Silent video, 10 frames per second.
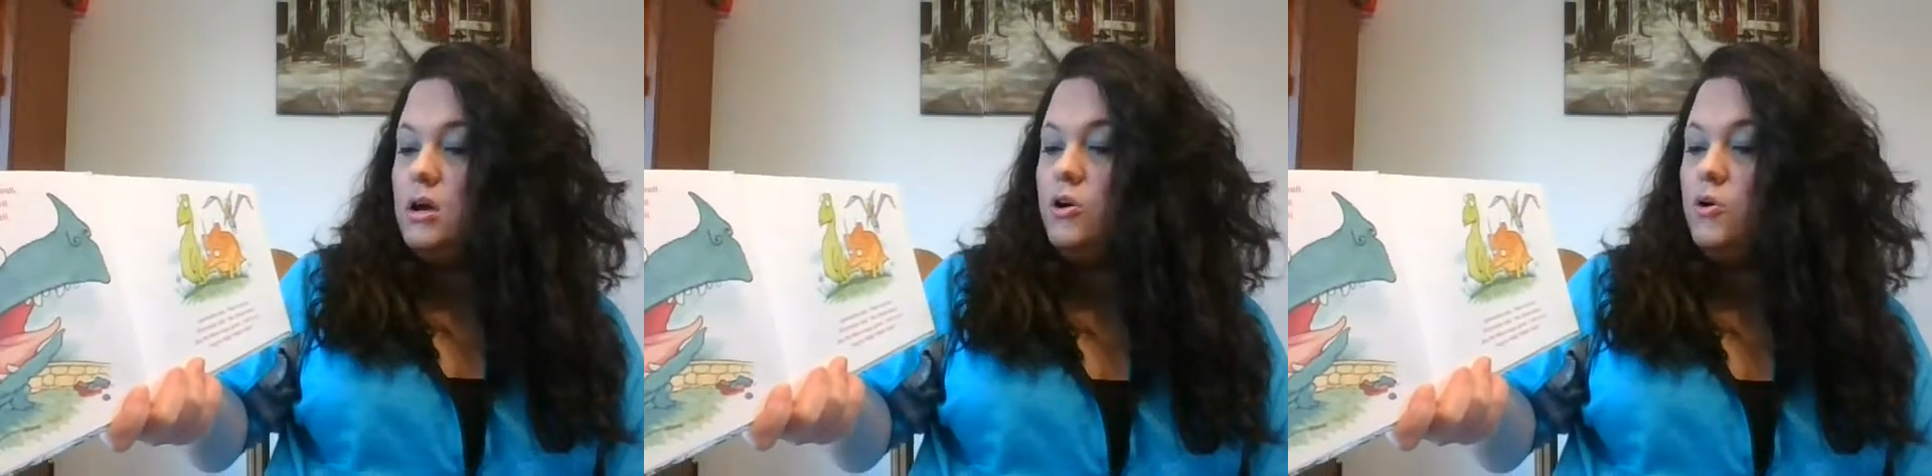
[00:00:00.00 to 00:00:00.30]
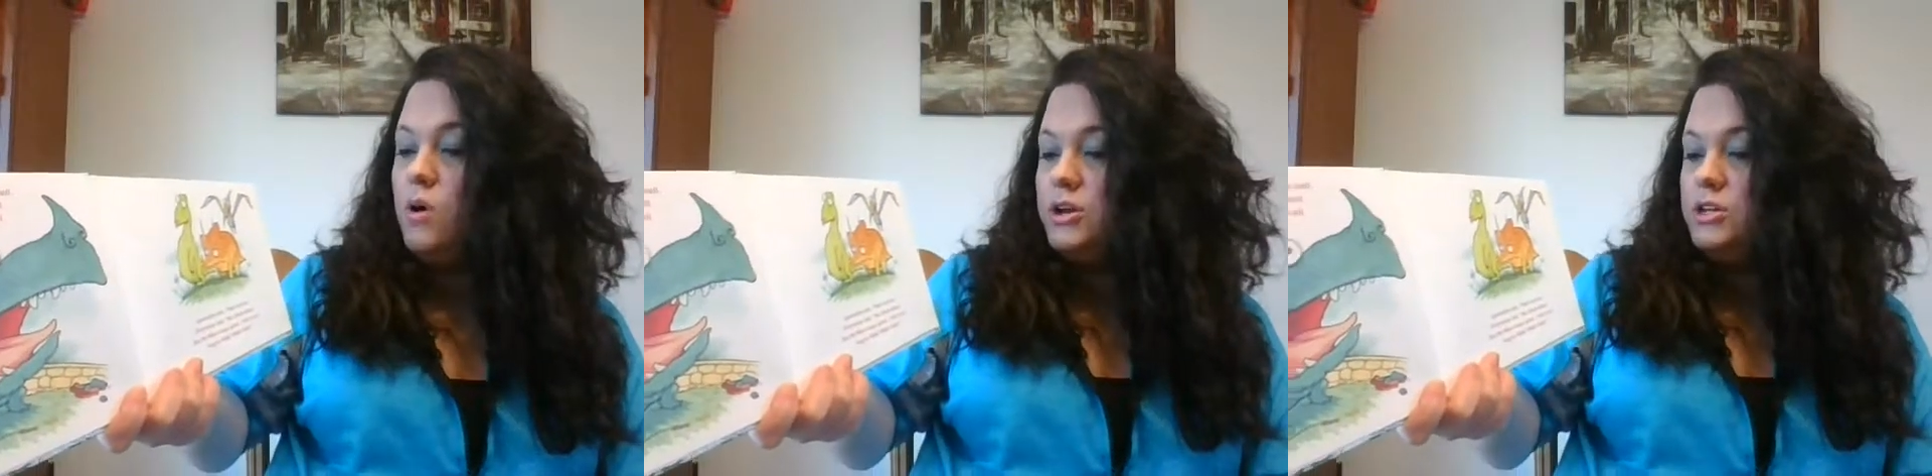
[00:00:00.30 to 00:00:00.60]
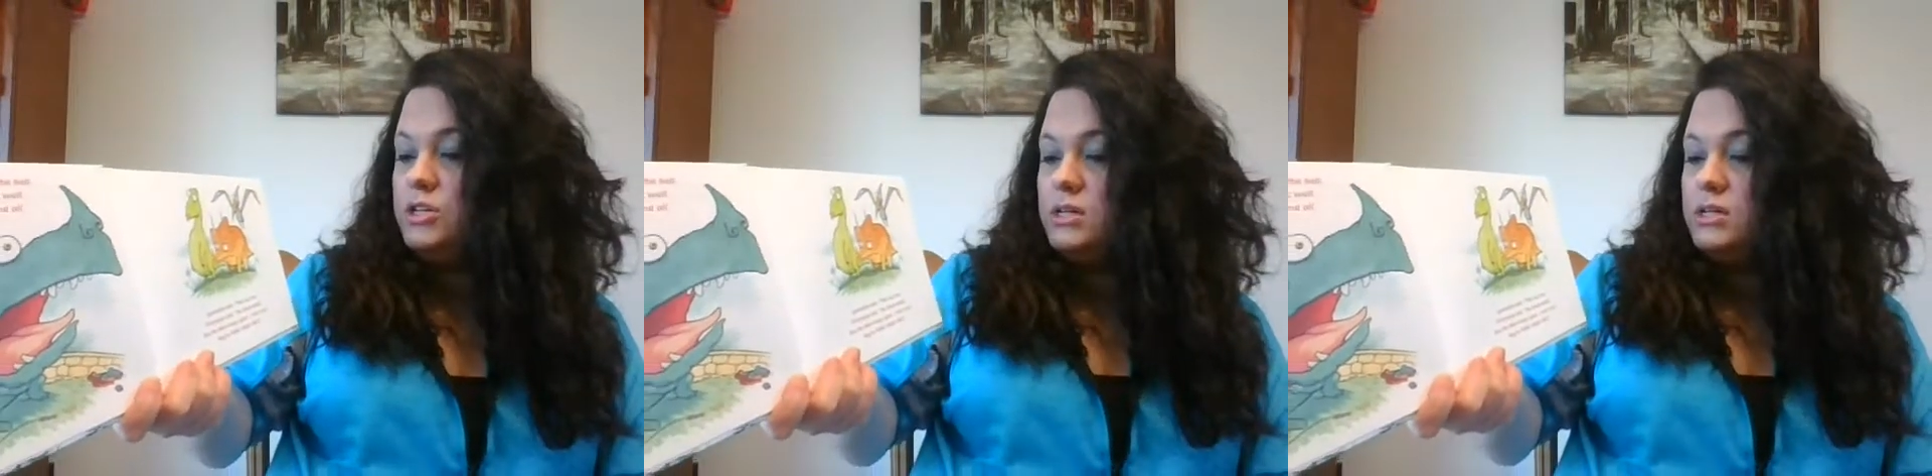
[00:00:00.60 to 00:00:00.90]

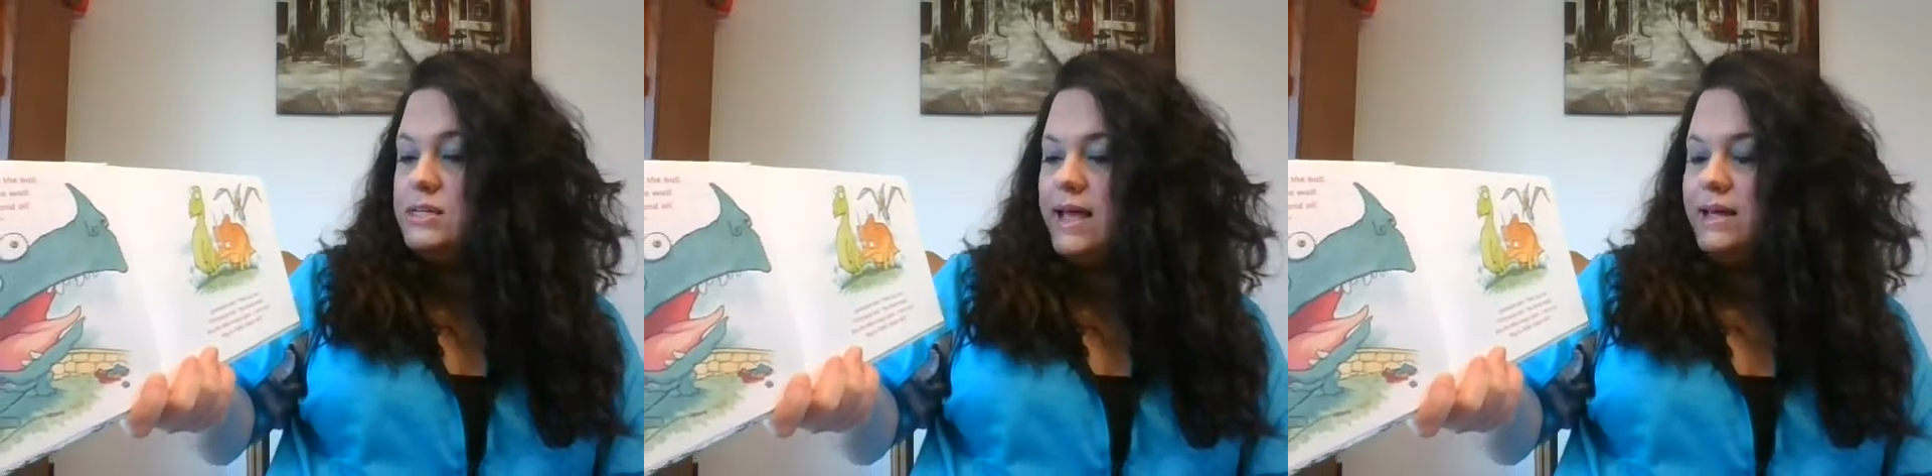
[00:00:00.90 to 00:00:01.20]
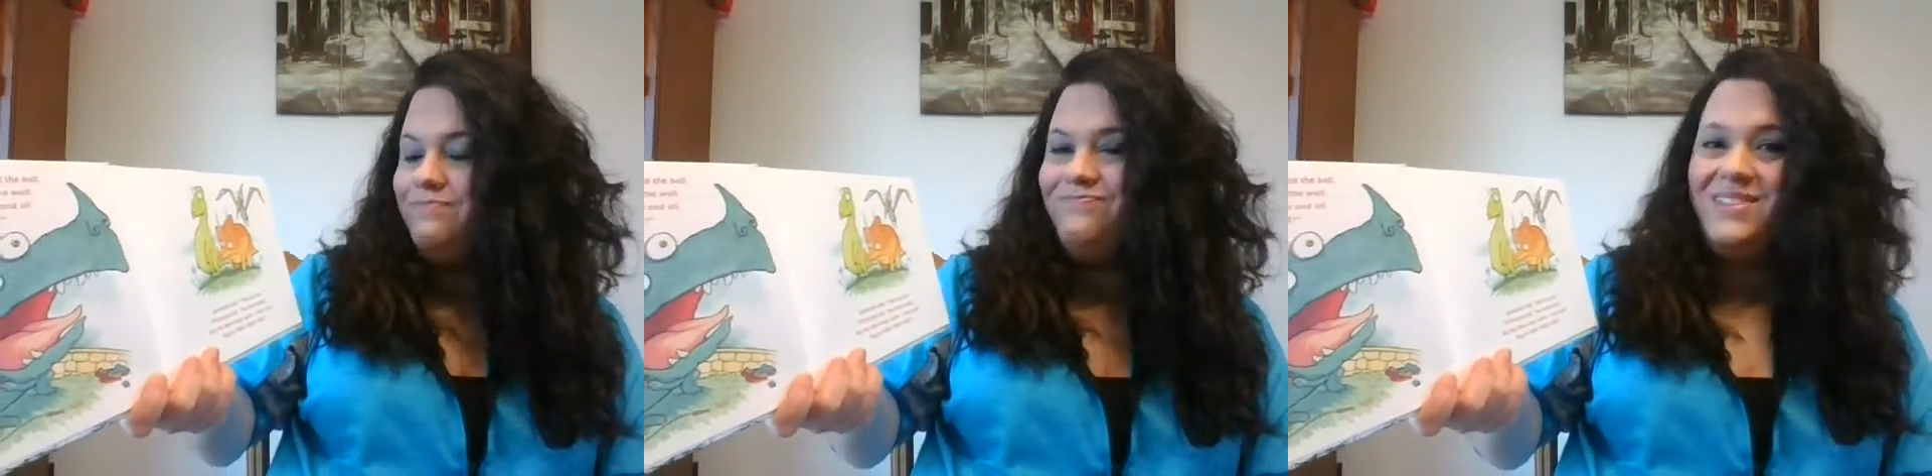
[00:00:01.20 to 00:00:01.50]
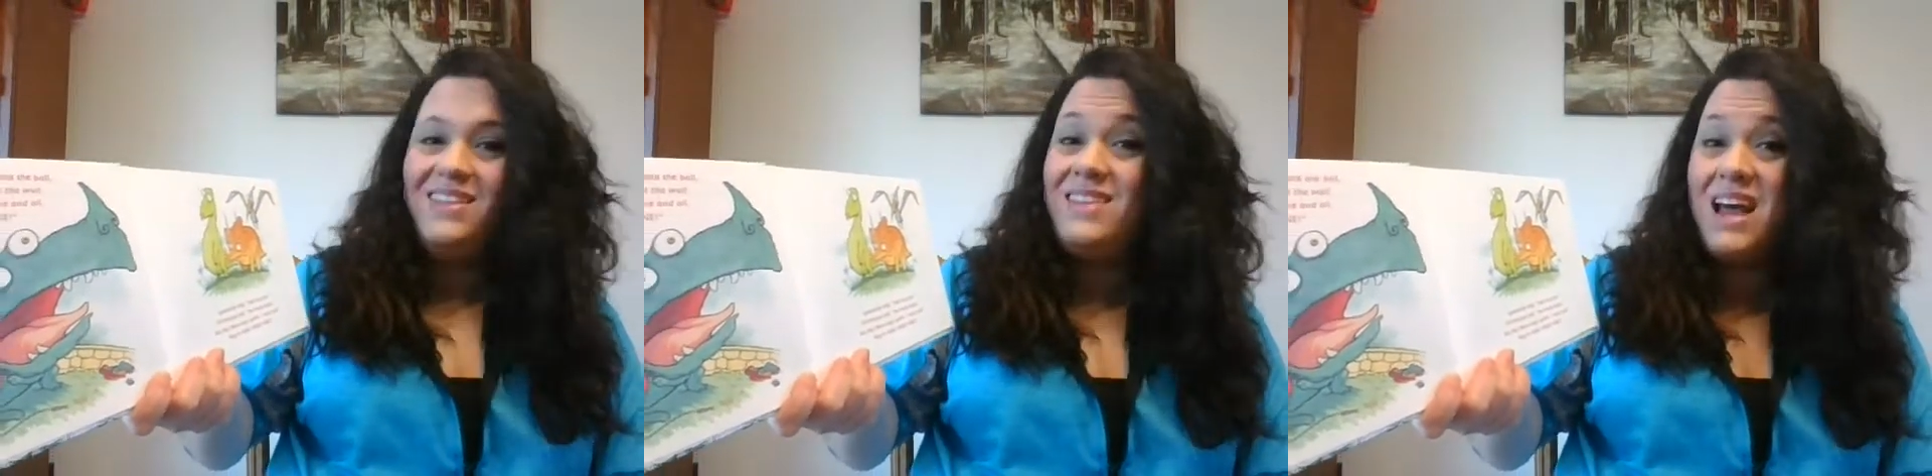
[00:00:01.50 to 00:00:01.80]
Iguanodon said,
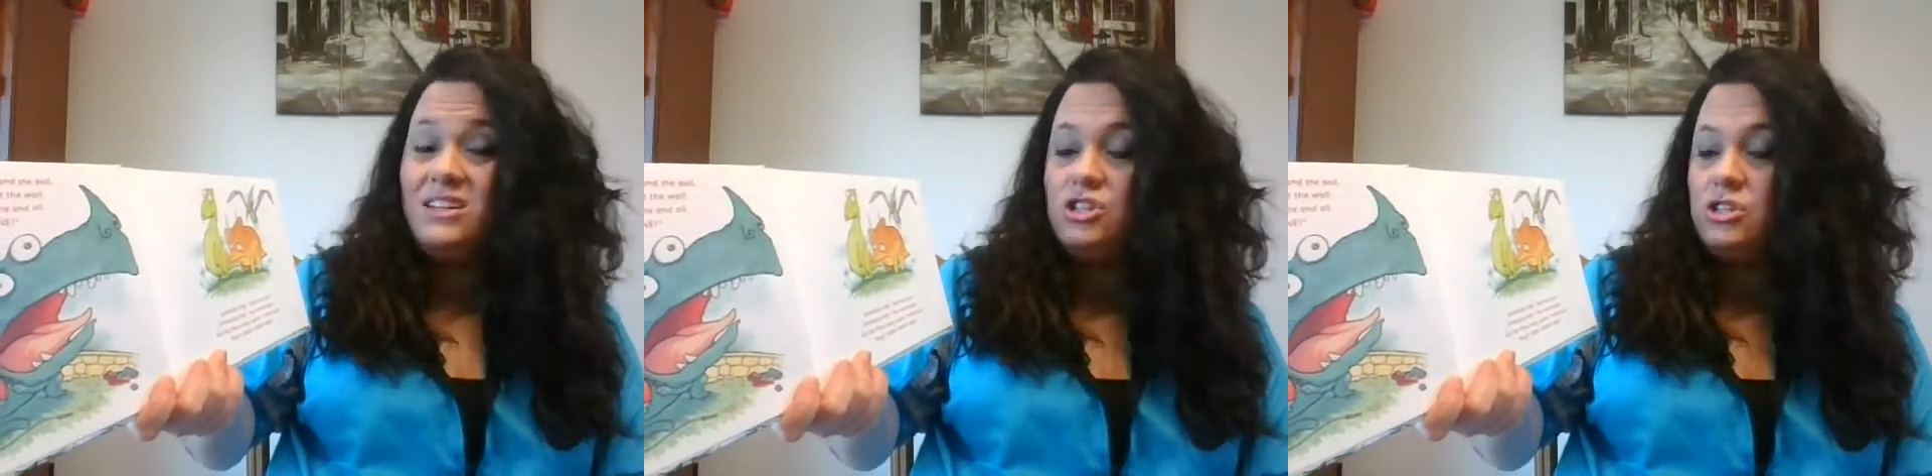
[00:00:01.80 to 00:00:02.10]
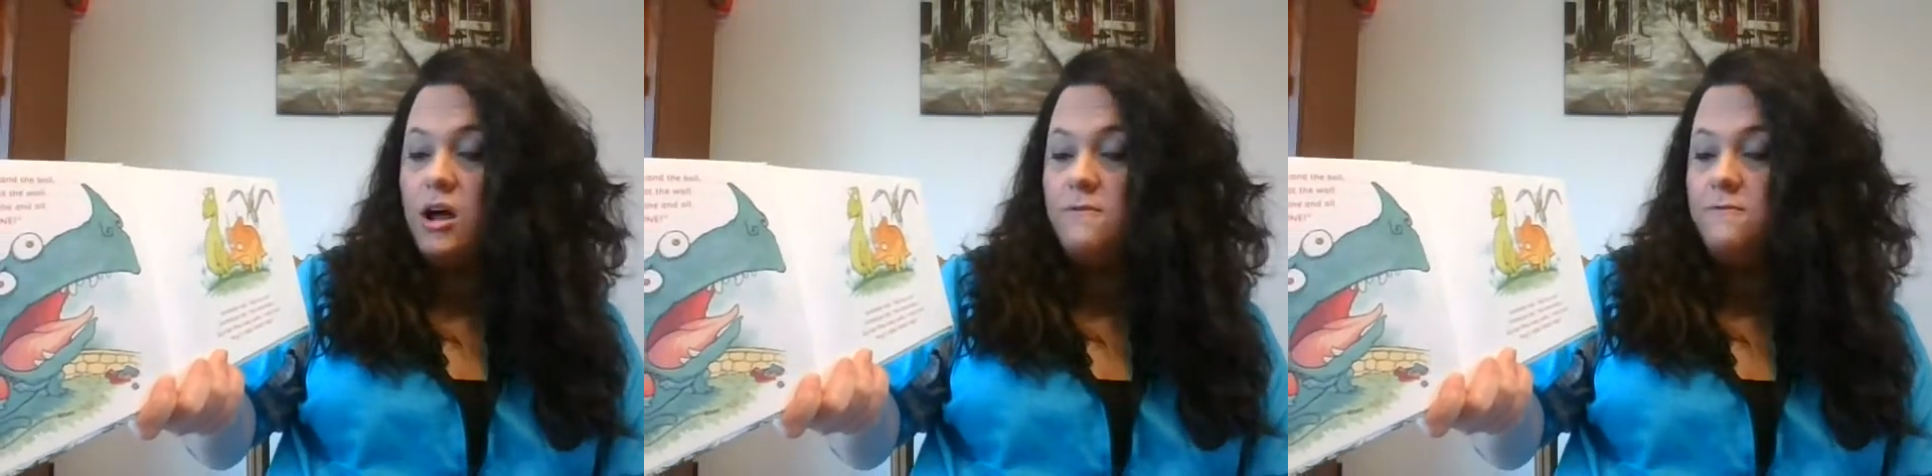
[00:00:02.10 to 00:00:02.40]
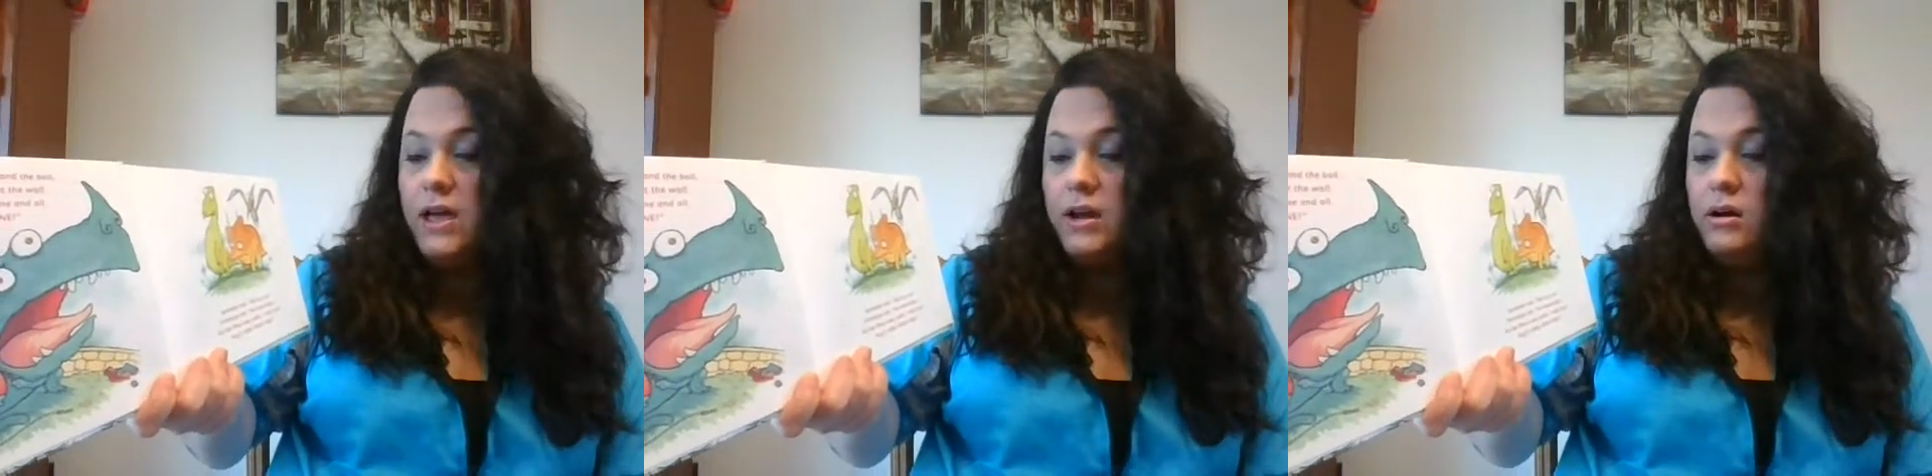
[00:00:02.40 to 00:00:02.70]
That's not
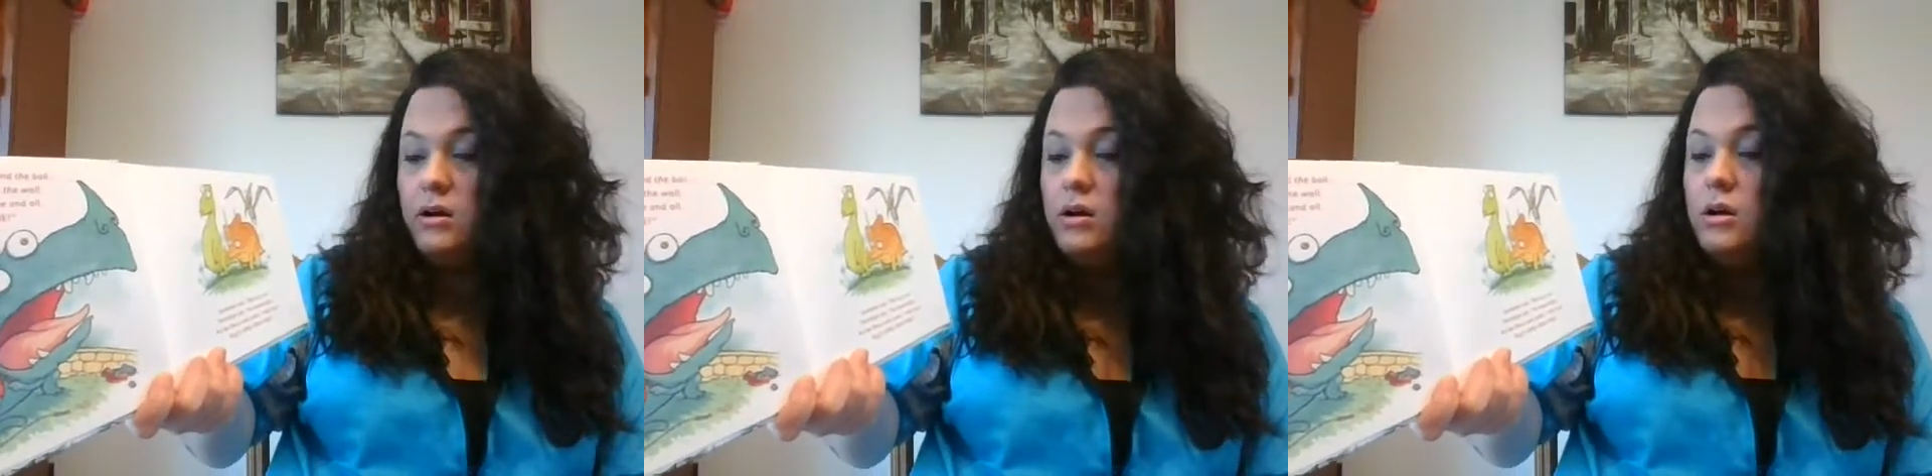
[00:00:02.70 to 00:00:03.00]
fair.